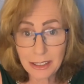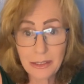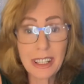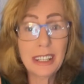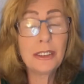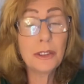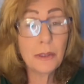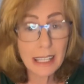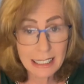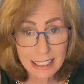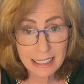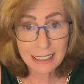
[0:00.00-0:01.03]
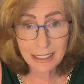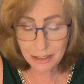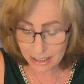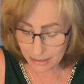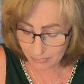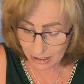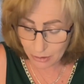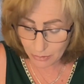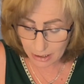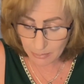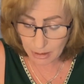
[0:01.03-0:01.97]
You've got a new idea. There's something
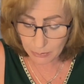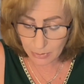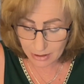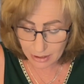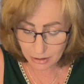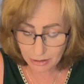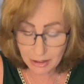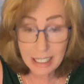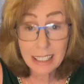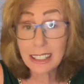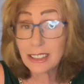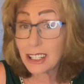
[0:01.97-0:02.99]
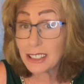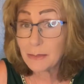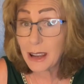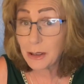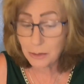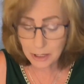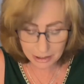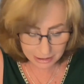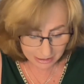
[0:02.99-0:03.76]
you've come up with that you're thinking just might work.